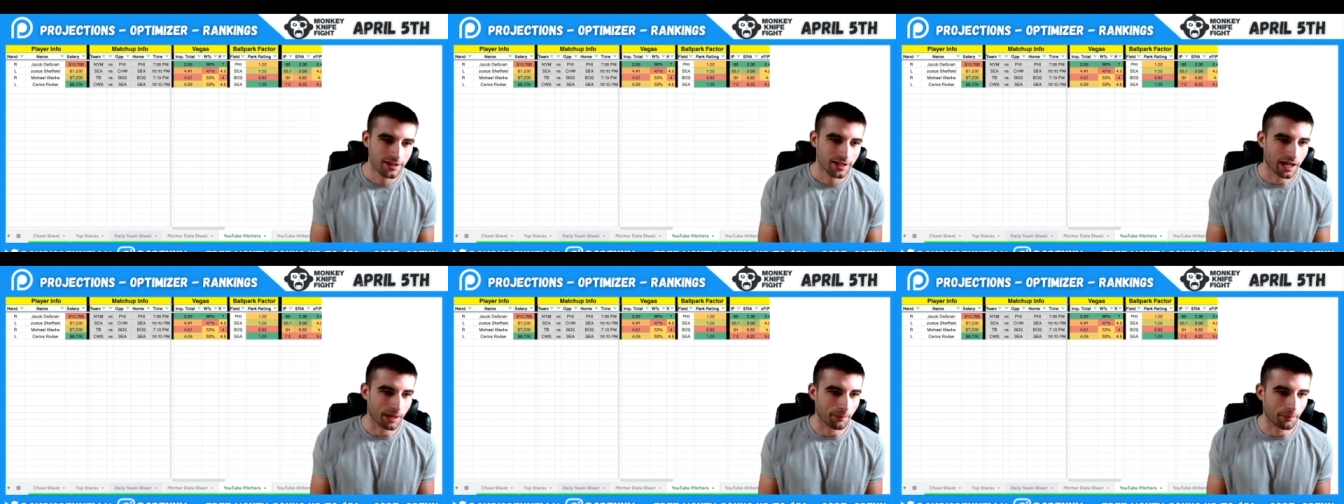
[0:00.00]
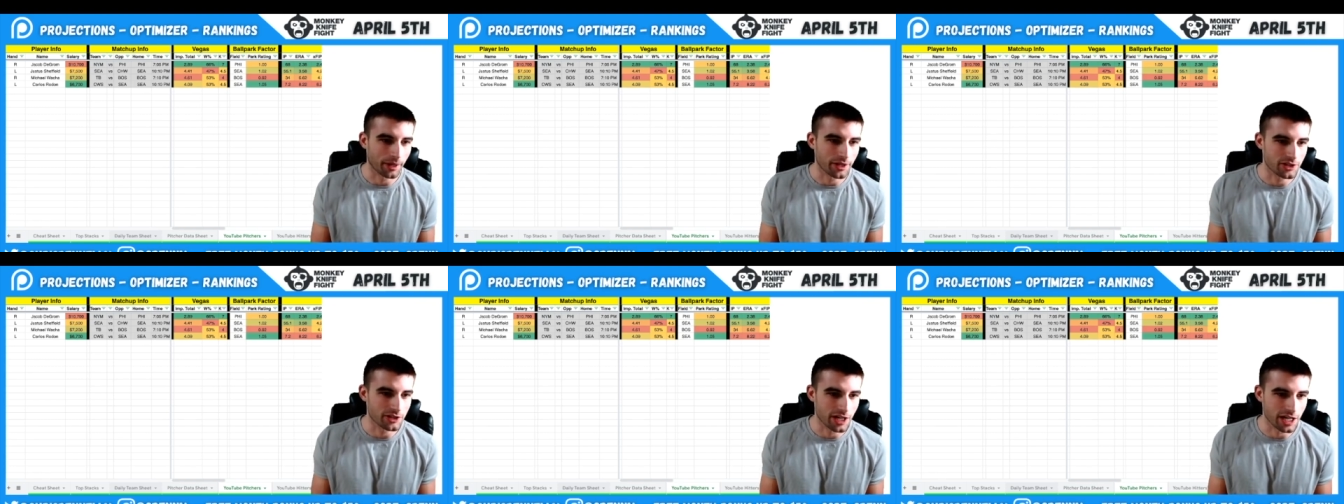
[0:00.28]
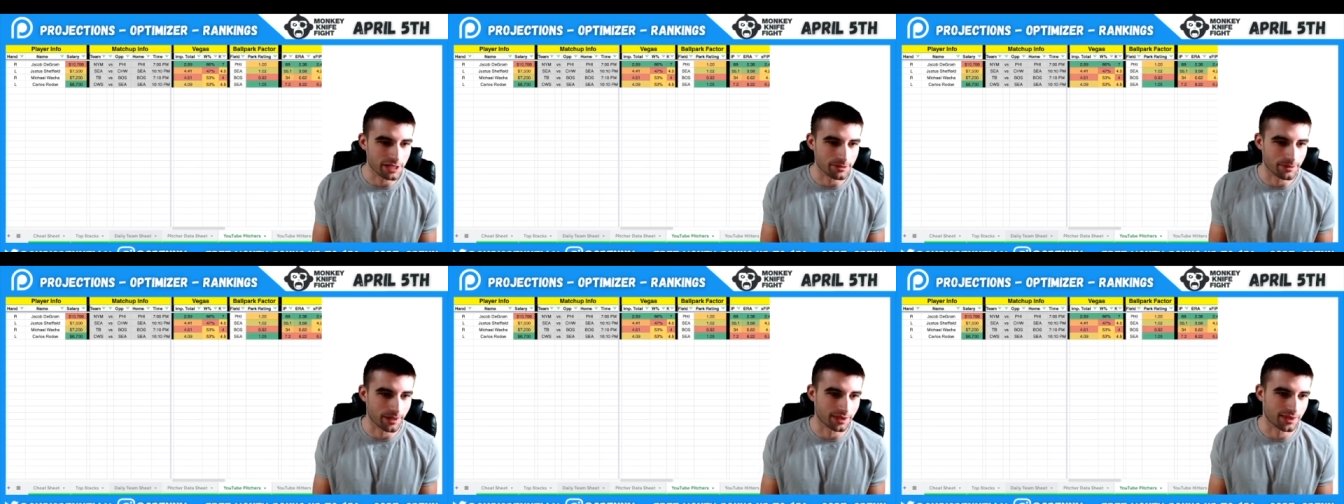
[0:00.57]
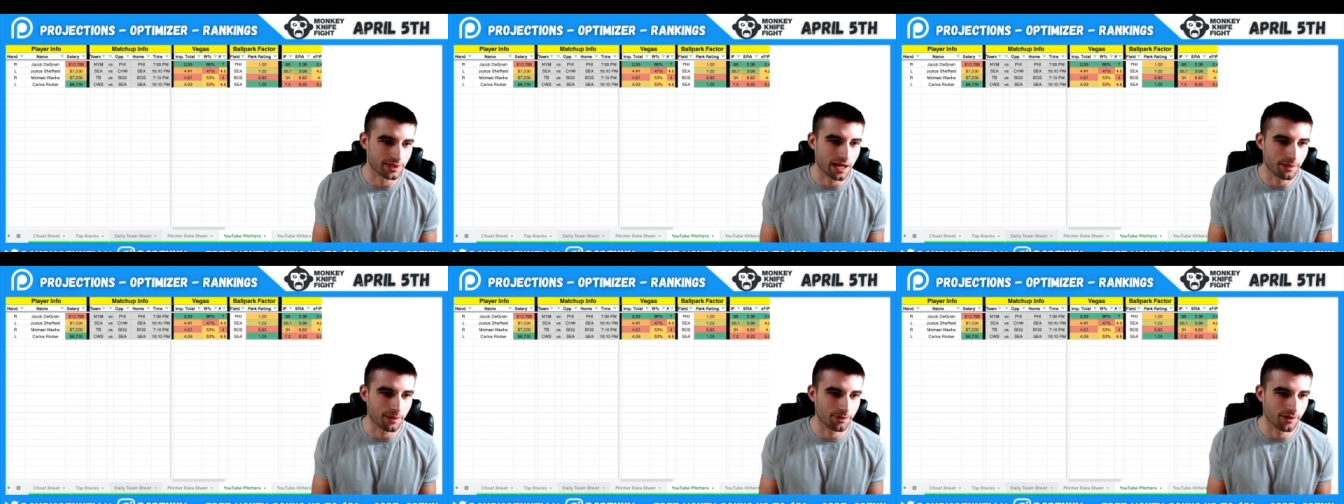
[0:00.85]
I might change my
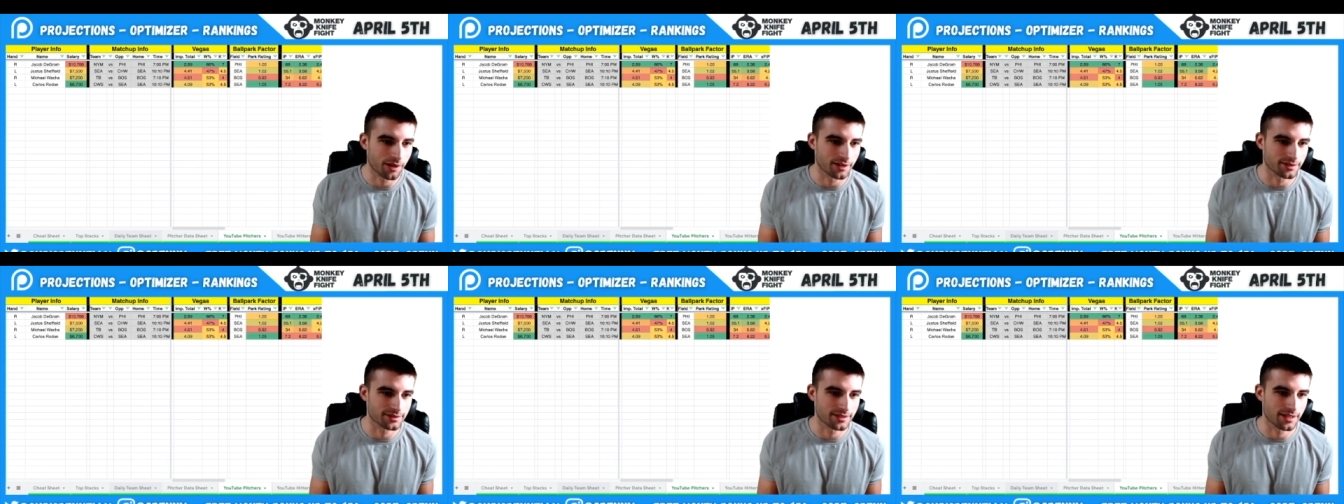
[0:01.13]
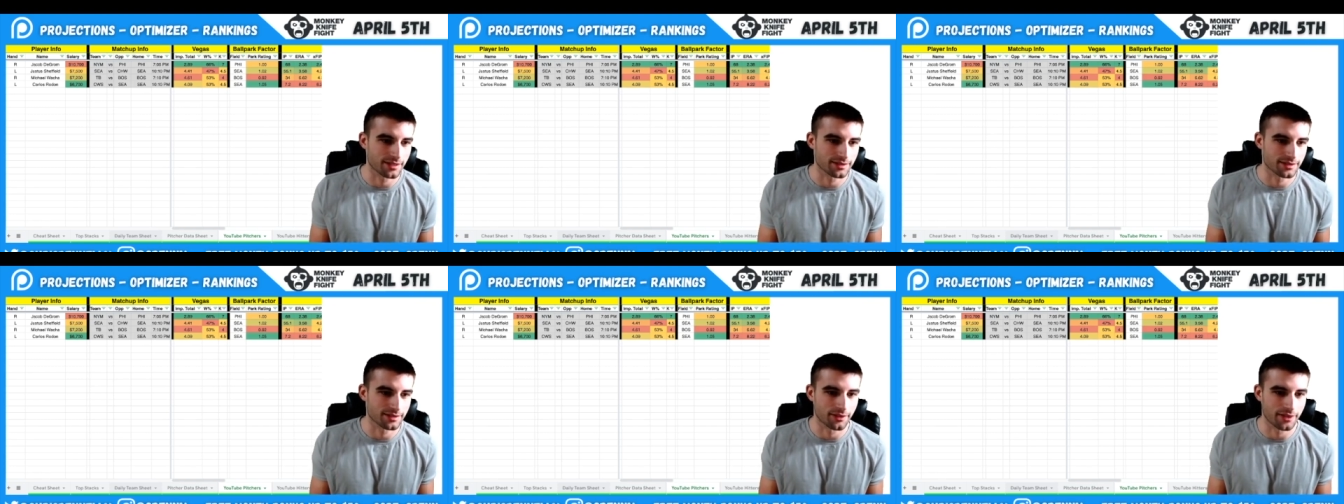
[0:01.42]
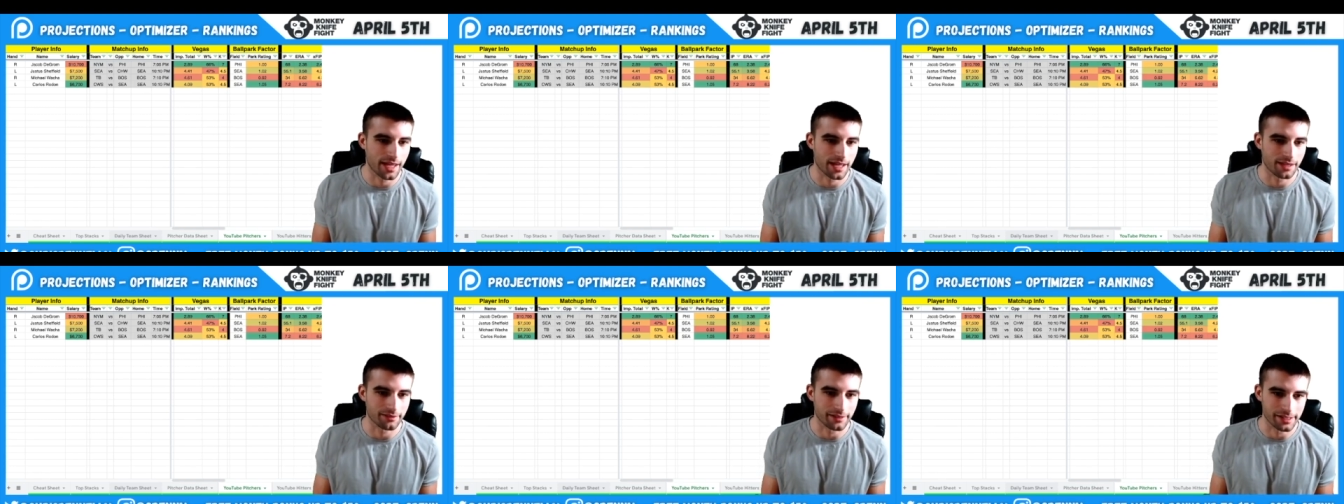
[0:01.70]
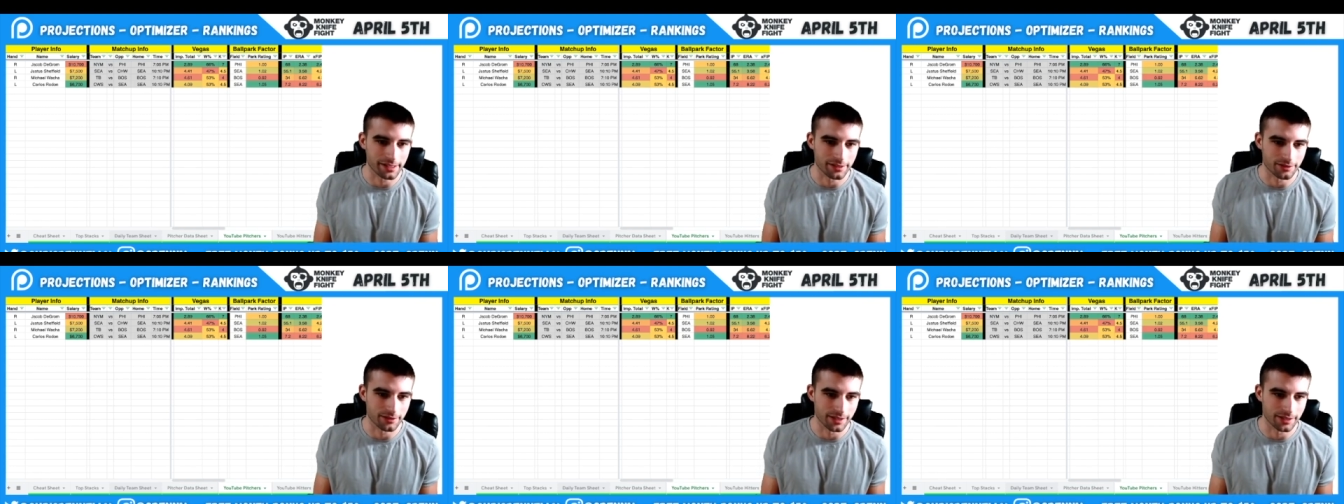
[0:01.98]
thought process on that
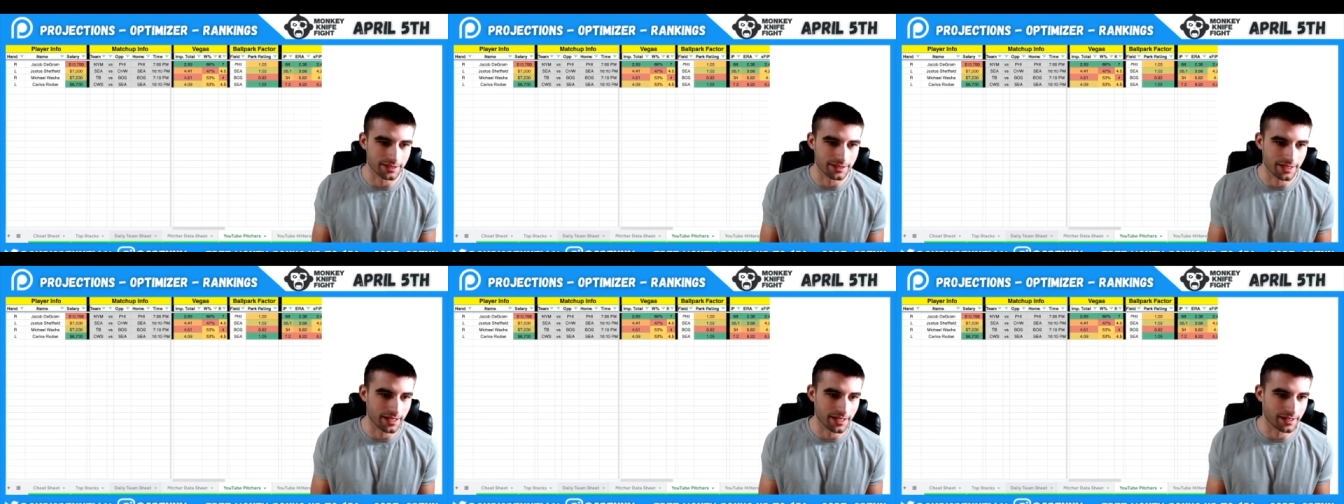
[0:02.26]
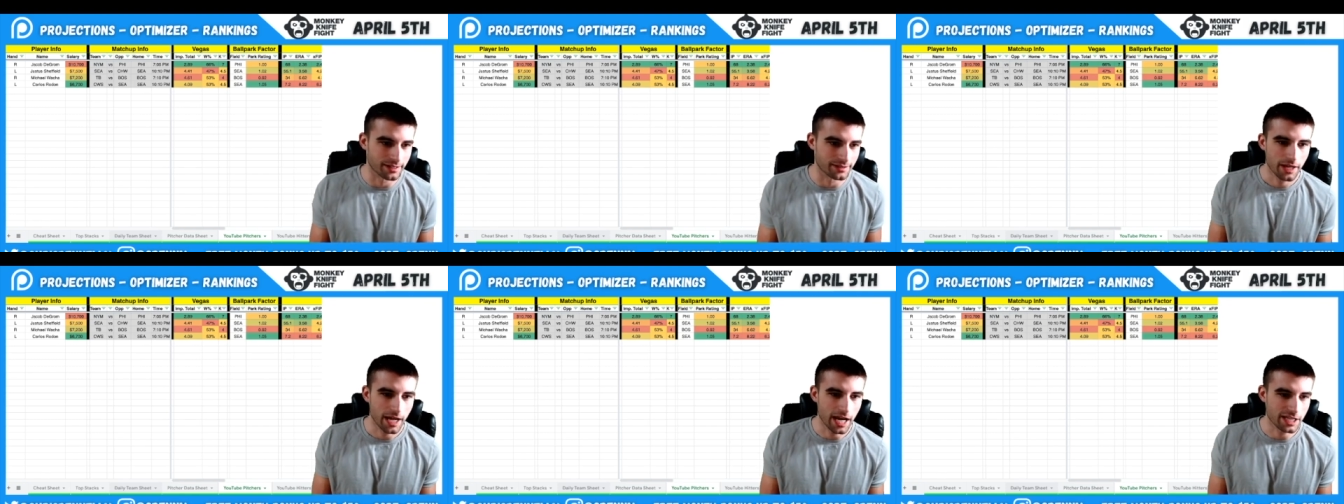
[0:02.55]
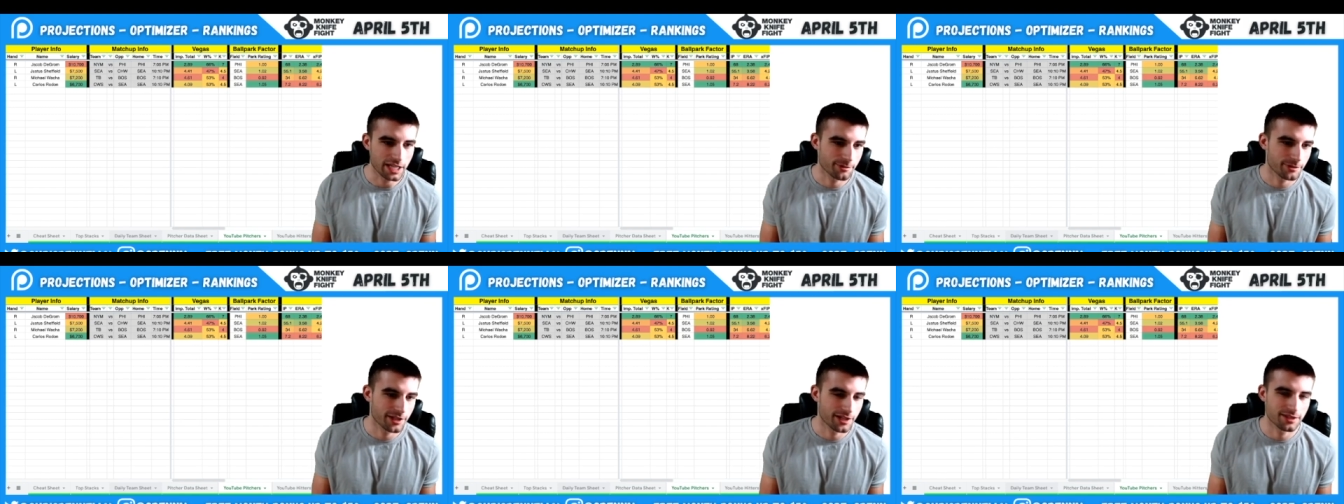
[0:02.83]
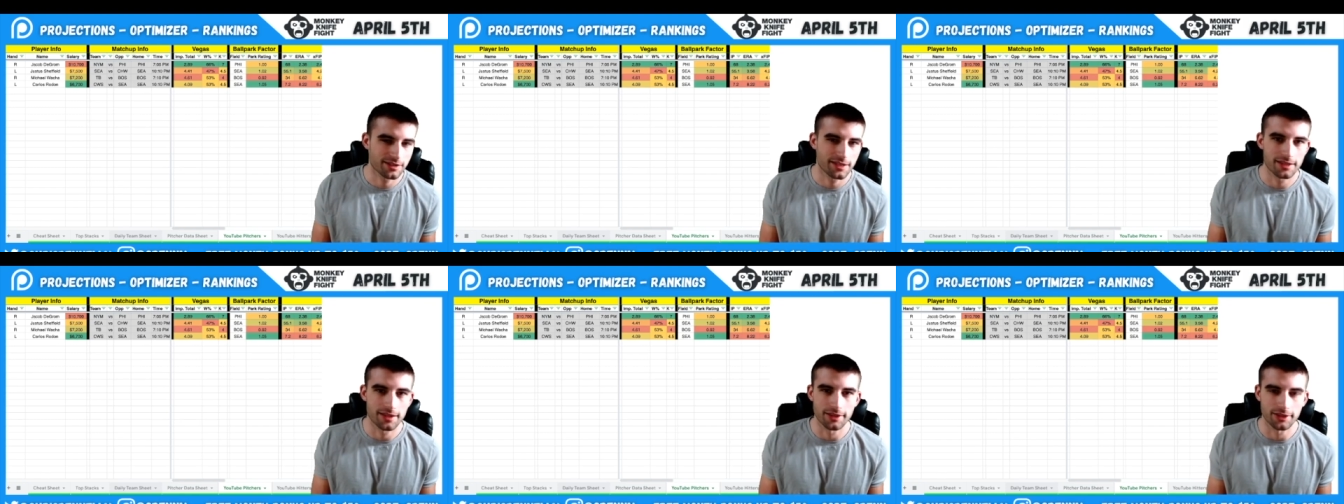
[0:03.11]
later in the days, as we
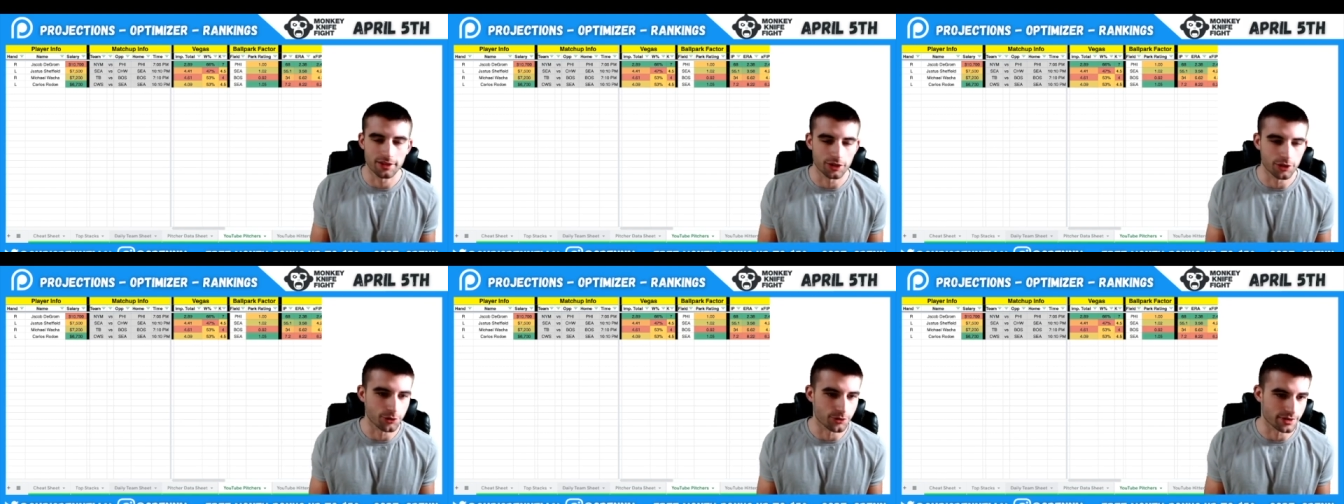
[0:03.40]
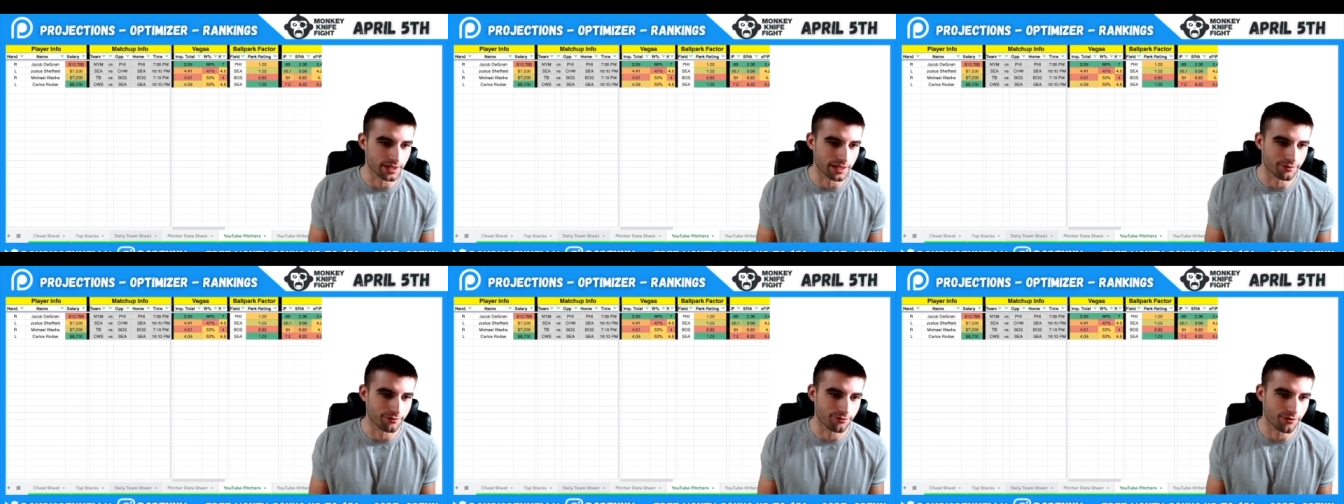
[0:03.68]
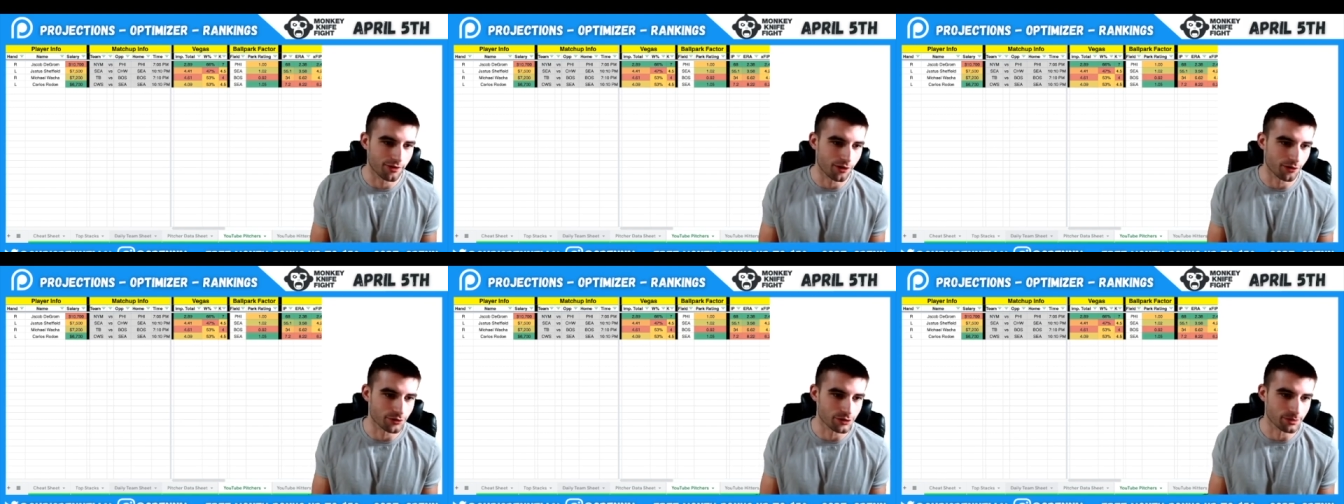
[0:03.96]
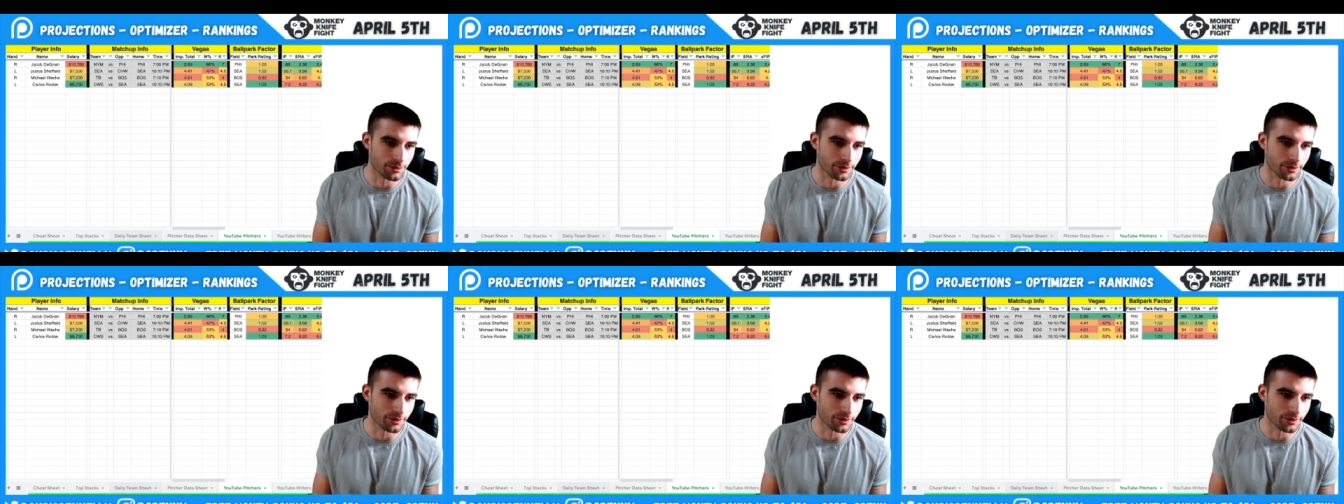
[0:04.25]
just see that the news that falls.